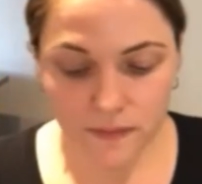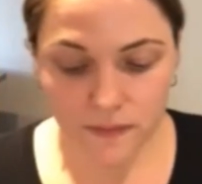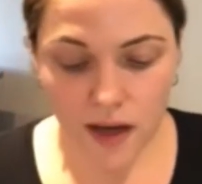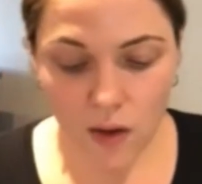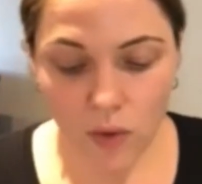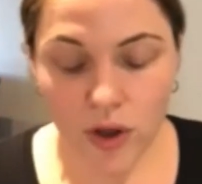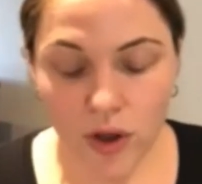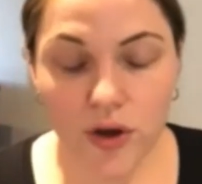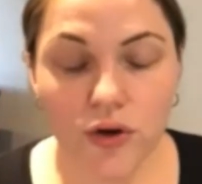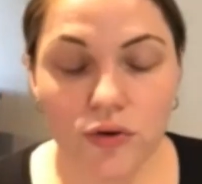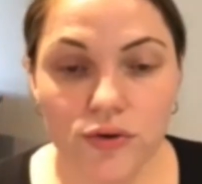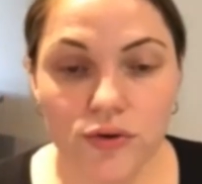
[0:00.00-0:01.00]
Now, what you
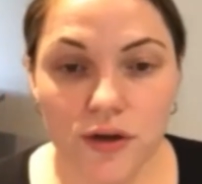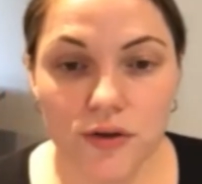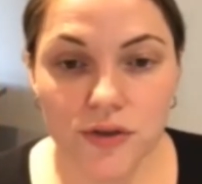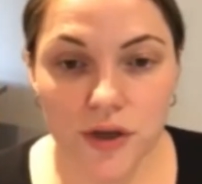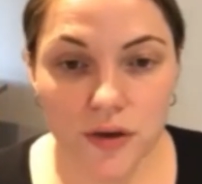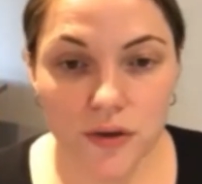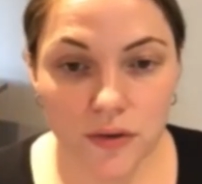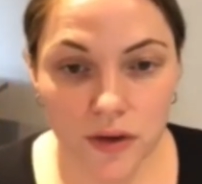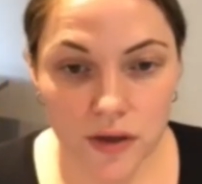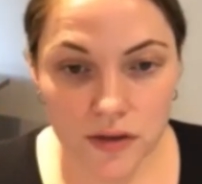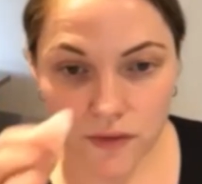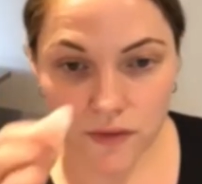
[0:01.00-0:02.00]
can also do
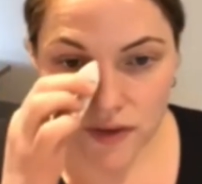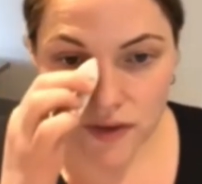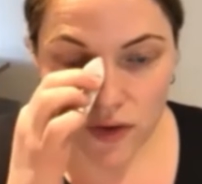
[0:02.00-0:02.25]
is, obviously,